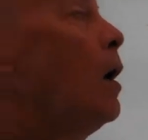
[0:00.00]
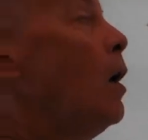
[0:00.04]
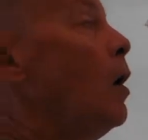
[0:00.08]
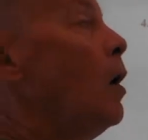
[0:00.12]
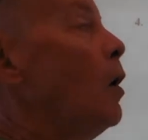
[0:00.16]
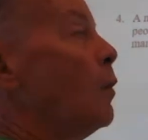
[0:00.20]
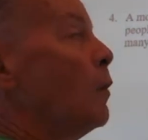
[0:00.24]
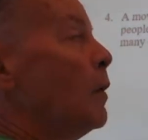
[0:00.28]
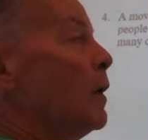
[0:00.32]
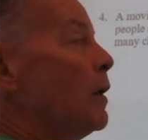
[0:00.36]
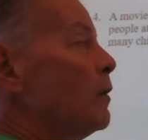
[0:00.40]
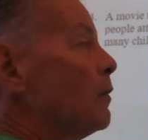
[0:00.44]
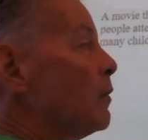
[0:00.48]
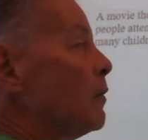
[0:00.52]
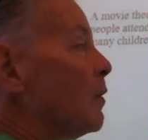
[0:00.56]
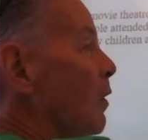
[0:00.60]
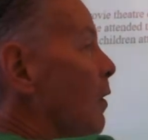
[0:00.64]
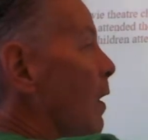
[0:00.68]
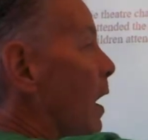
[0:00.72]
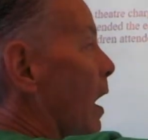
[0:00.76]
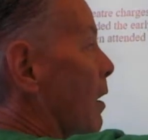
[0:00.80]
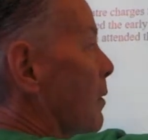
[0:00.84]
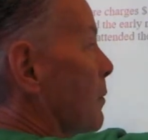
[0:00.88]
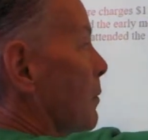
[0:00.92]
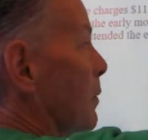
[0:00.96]
we don't know
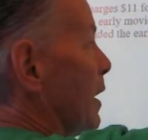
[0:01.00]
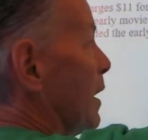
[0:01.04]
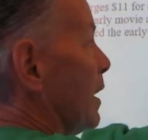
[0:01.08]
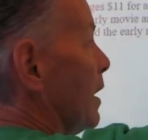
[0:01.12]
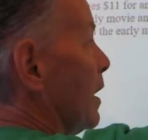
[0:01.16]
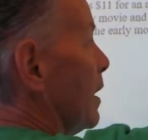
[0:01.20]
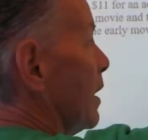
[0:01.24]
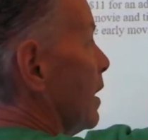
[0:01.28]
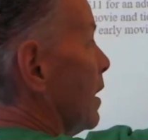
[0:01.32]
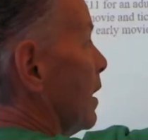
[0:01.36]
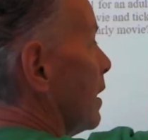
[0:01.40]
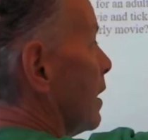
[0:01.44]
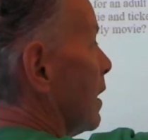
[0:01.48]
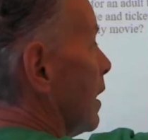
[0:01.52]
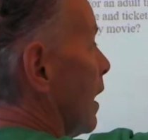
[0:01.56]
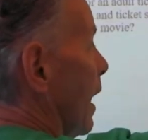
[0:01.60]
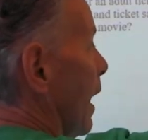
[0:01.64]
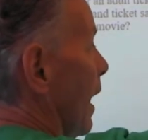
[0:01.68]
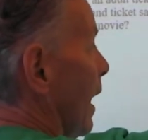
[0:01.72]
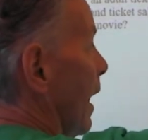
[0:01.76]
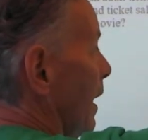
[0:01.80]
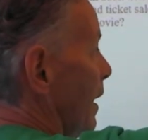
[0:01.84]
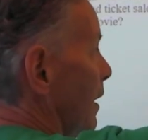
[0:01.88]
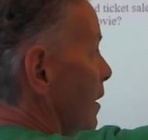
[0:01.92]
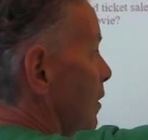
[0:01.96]
how many
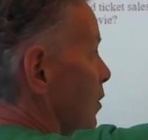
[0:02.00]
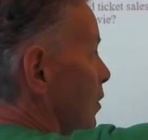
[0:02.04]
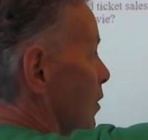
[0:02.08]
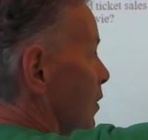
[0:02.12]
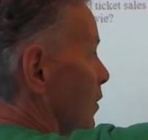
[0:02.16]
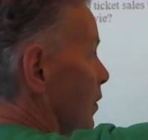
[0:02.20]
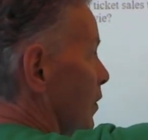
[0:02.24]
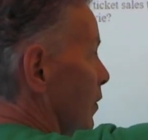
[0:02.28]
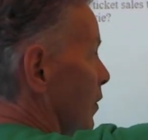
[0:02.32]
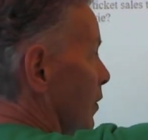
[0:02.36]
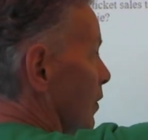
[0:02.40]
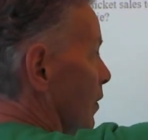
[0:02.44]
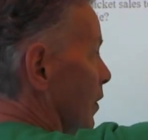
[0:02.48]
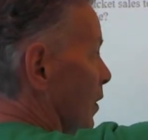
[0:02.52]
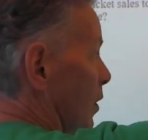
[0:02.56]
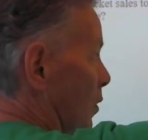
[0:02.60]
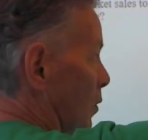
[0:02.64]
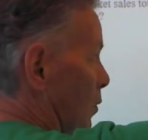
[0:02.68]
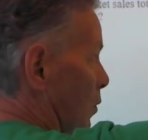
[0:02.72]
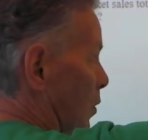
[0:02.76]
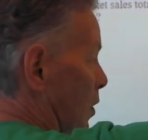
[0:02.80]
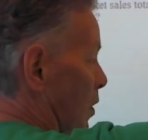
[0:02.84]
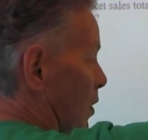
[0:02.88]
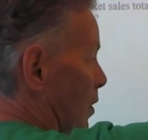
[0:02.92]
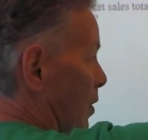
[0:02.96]
adults there
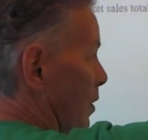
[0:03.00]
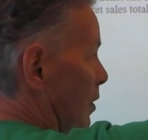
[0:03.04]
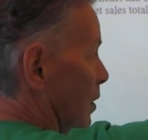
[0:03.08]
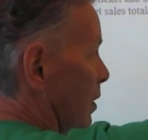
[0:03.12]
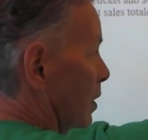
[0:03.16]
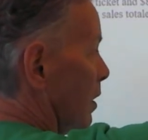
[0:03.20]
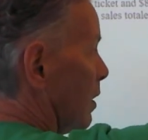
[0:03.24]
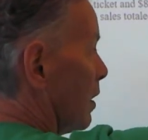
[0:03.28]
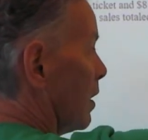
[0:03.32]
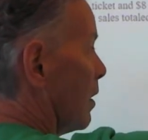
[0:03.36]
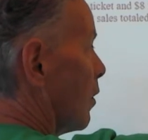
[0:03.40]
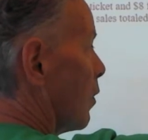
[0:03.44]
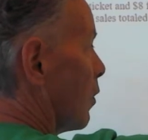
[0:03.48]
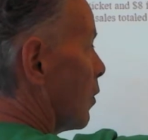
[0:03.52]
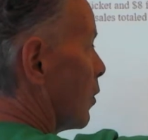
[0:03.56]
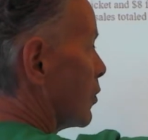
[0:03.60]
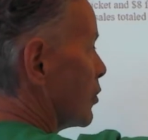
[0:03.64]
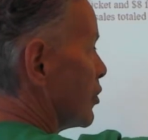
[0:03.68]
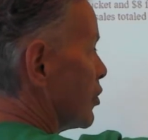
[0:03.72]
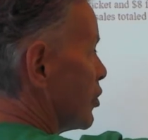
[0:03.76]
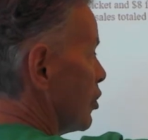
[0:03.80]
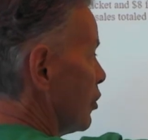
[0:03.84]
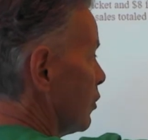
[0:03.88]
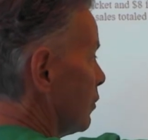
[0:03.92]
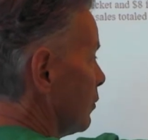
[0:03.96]
were or
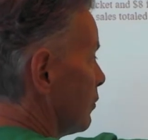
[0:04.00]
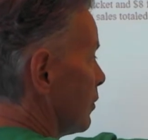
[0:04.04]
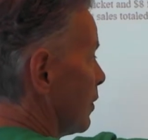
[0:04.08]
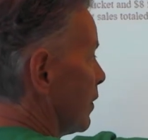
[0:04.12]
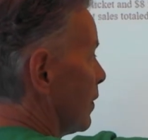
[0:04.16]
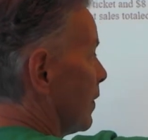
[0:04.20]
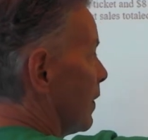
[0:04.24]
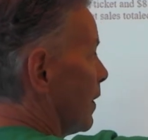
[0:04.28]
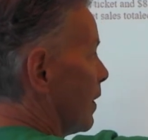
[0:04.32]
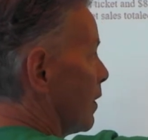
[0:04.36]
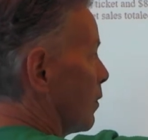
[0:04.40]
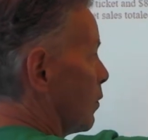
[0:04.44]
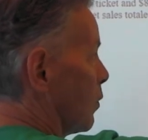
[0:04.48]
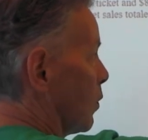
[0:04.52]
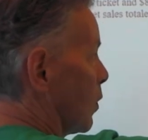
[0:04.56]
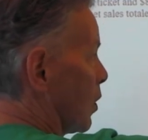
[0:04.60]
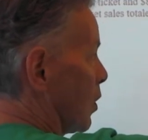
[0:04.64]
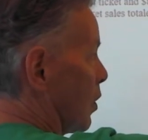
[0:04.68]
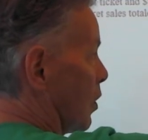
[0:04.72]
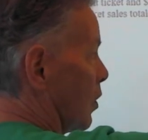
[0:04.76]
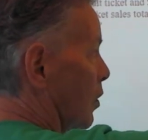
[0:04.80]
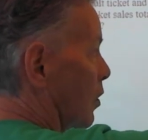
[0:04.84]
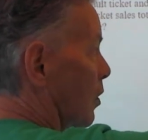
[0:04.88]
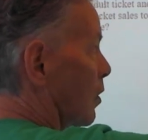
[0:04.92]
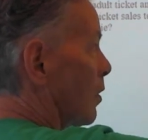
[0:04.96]
children there
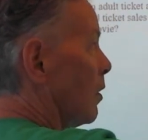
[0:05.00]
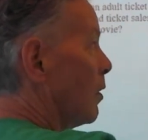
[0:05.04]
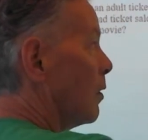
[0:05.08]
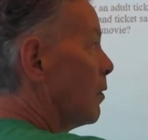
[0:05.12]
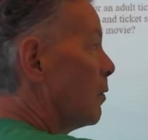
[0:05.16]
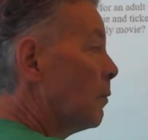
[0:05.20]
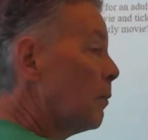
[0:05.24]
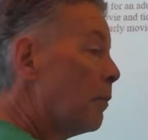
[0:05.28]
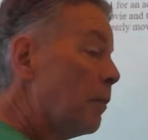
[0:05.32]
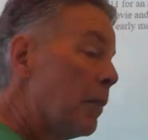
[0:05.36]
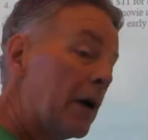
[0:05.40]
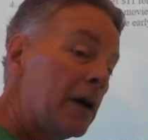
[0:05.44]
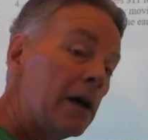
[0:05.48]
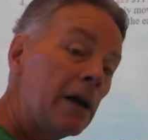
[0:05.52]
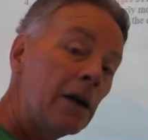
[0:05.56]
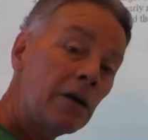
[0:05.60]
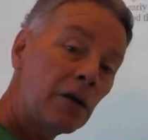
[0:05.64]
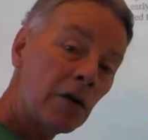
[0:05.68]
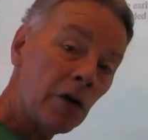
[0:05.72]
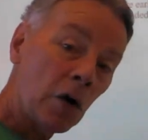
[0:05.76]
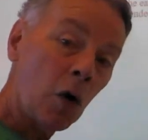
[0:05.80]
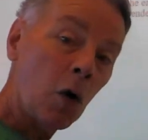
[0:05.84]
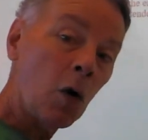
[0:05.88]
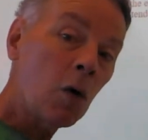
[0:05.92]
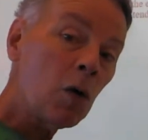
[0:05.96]
were, but in
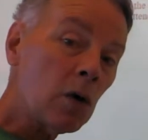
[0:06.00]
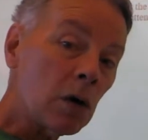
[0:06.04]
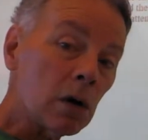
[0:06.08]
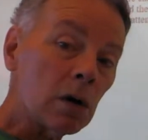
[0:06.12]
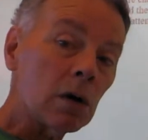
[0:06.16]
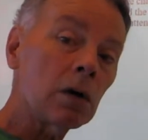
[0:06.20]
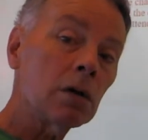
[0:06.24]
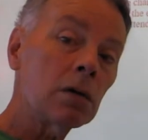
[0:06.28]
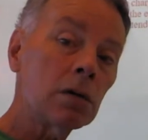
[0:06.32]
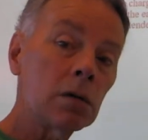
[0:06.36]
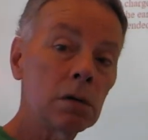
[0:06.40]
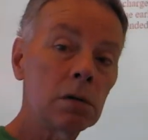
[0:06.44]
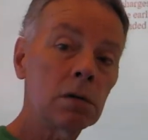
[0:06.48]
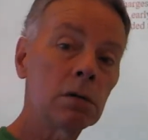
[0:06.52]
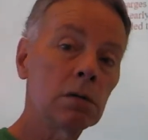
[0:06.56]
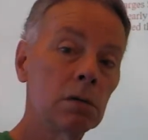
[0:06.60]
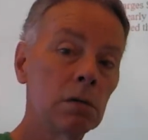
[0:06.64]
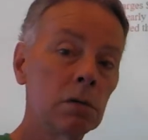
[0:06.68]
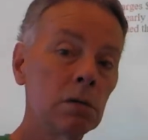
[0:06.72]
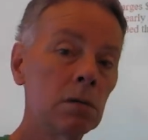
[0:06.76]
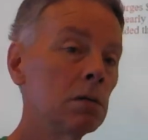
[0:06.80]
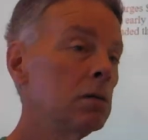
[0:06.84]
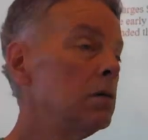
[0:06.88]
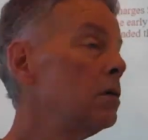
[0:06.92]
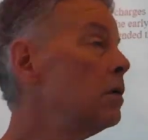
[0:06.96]
total,
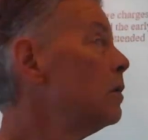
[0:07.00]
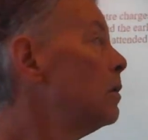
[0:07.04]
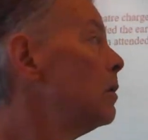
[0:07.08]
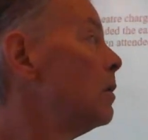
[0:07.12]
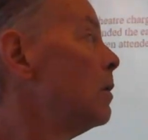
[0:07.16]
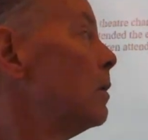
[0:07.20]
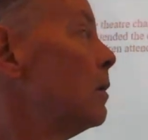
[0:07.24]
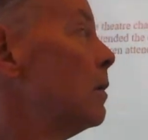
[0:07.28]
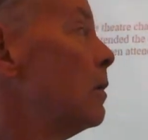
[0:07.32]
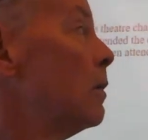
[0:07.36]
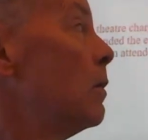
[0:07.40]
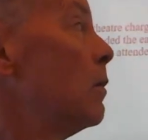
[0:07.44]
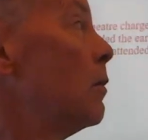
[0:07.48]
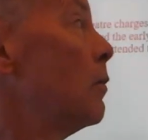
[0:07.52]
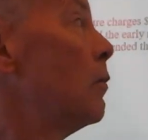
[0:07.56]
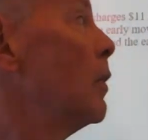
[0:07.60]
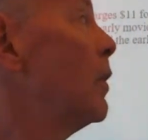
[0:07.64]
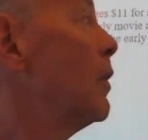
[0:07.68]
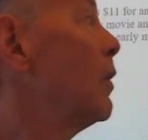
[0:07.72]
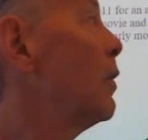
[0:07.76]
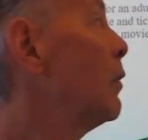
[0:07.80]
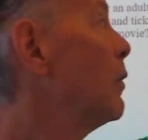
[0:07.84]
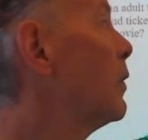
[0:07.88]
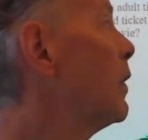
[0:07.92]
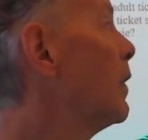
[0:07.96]
we
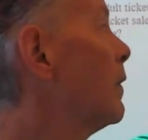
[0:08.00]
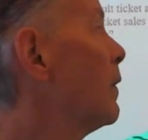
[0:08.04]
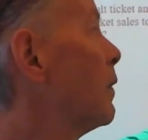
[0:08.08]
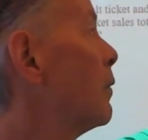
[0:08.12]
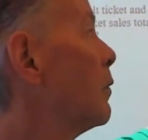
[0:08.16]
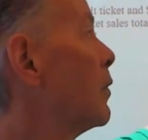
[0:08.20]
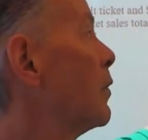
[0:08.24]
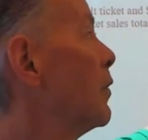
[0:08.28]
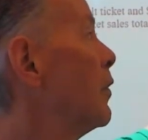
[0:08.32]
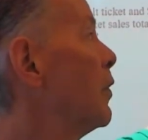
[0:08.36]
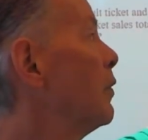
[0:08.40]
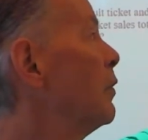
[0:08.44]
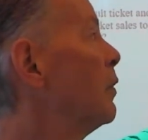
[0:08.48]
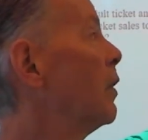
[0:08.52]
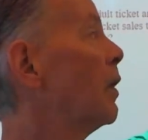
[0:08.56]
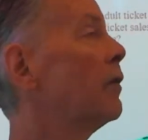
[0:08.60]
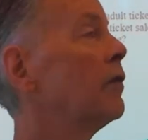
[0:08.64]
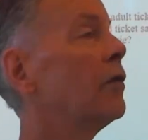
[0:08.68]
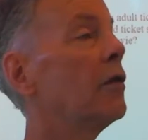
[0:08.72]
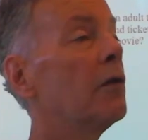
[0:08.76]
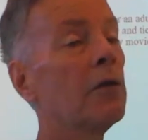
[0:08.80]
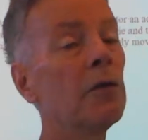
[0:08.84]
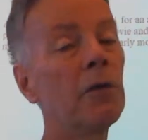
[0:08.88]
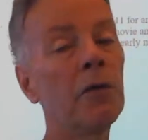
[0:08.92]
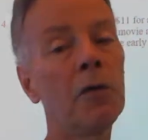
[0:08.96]
know that there were
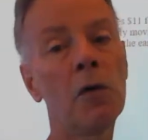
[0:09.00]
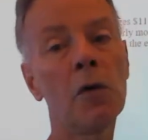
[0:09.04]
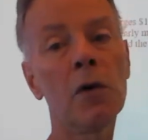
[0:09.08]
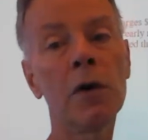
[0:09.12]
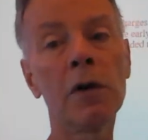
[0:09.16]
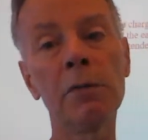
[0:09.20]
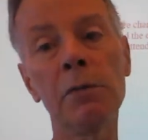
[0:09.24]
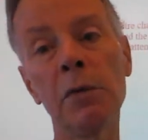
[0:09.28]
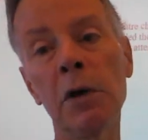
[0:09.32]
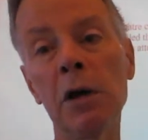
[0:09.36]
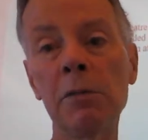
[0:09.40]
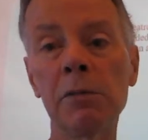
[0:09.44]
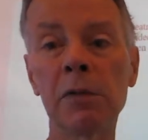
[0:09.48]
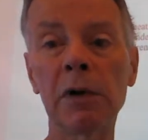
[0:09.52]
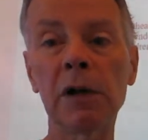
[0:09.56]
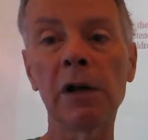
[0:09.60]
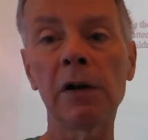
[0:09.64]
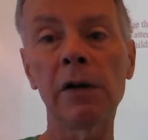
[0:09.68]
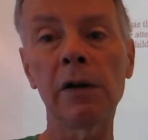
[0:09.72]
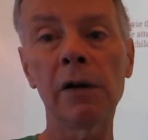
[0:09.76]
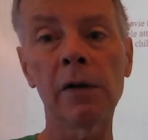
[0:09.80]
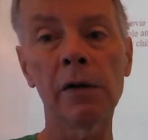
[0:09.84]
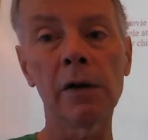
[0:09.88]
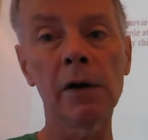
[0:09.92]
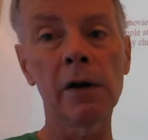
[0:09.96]
240 people in
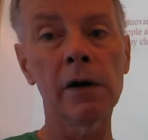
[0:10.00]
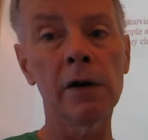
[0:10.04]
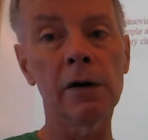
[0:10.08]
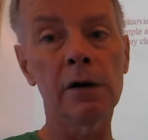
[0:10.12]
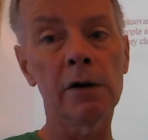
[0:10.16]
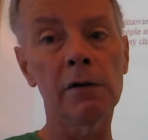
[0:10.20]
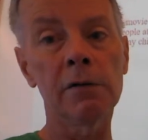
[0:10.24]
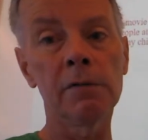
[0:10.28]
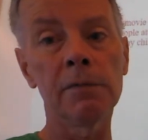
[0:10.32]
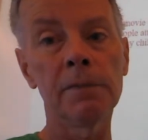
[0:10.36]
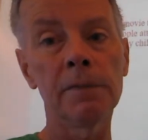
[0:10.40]
the theater.